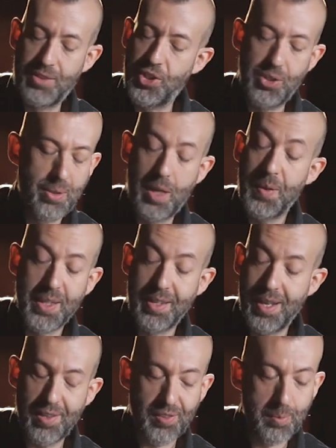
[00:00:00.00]
tune lower than
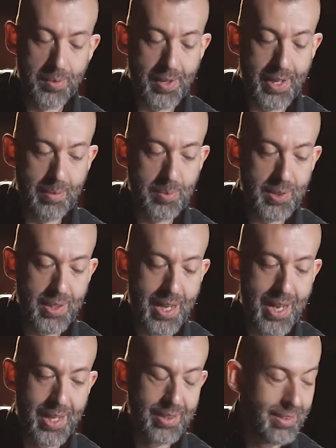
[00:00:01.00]
that sometimes.
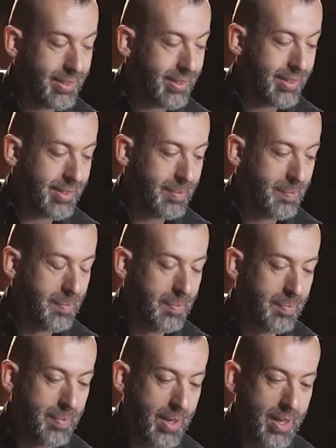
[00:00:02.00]
And
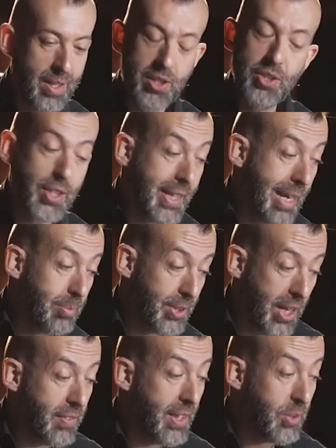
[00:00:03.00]
acoustic amps that
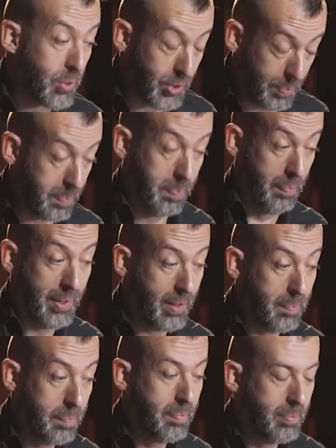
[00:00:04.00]
I've used, which are
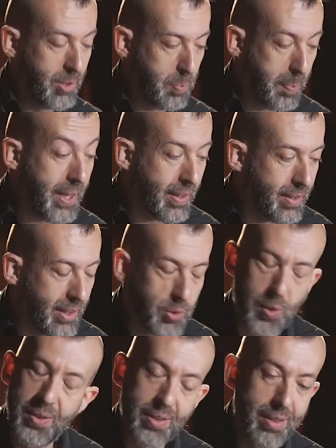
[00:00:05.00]
much bigger than this
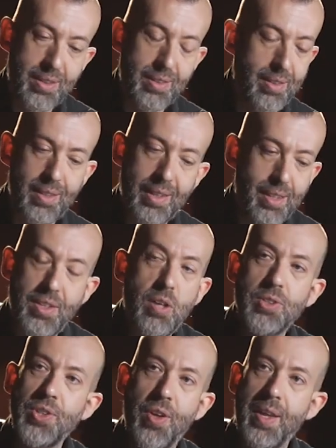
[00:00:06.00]
one, the
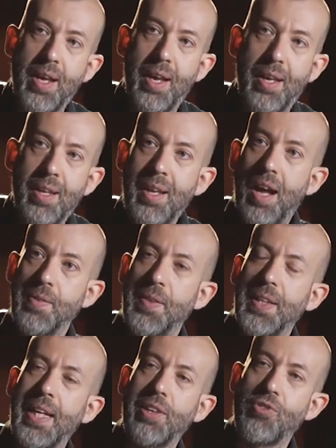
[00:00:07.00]
note's not there, and then
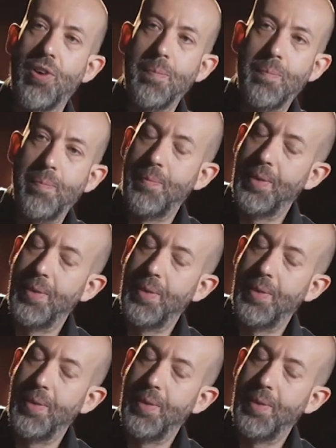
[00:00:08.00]
the kick drum